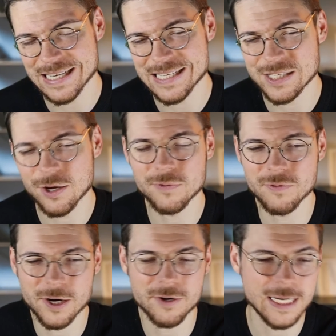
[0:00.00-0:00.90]
it's not
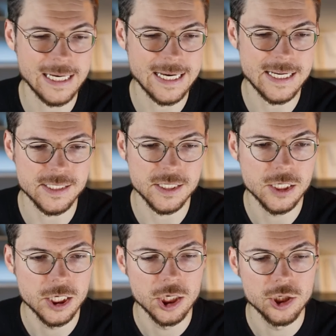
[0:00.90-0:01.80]
very easy
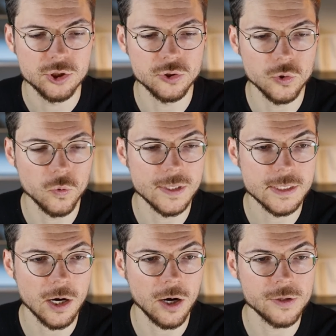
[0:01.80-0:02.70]
to do it
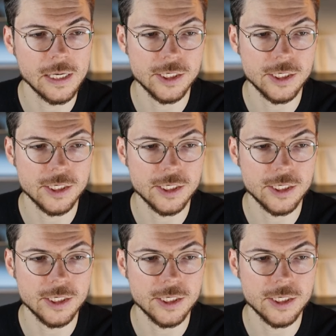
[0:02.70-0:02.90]
on a